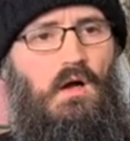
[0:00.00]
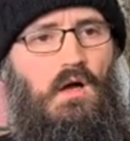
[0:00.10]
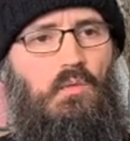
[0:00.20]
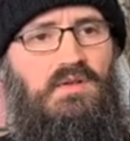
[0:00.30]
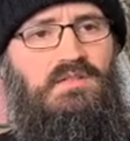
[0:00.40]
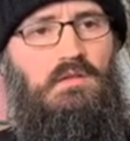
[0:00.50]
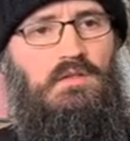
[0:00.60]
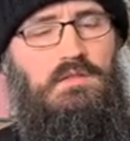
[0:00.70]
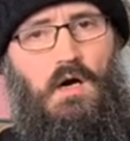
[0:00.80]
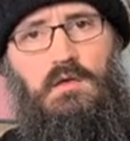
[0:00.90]
I was
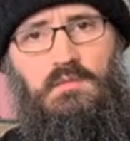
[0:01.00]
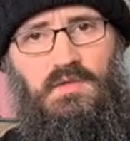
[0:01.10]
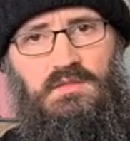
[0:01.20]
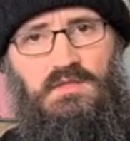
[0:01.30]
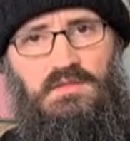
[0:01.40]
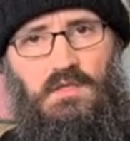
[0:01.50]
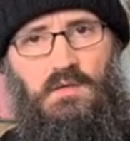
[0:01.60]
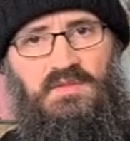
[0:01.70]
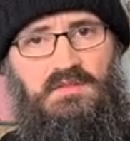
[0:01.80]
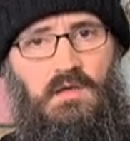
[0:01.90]
in Durham at the
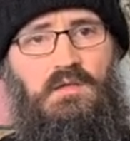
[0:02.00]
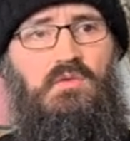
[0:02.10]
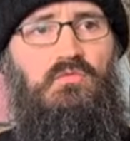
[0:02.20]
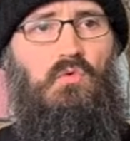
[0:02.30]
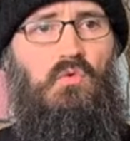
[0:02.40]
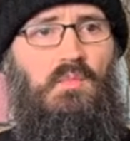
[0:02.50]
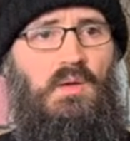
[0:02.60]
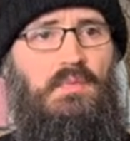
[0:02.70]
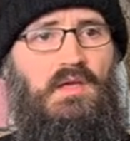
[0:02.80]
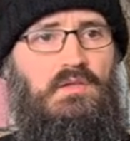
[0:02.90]
time, studying for my
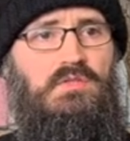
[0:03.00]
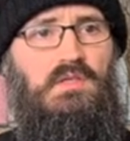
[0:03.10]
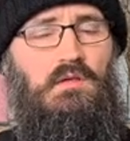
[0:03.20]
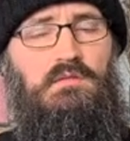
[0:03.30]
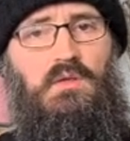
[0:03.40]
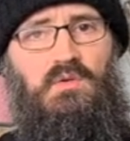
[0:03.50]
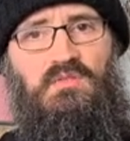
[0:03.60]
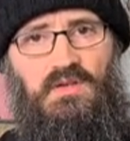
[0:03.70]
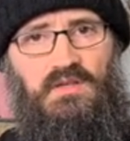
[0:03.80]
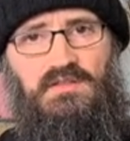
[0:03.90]
PhD at the
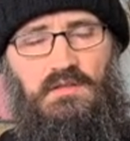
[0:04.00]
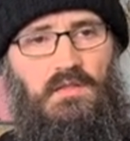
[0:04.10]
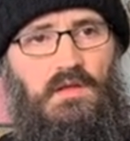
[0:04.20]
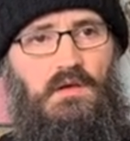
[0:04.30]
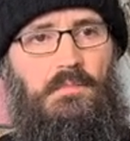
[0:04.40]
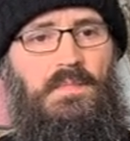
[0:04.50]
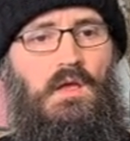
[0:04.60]
university there.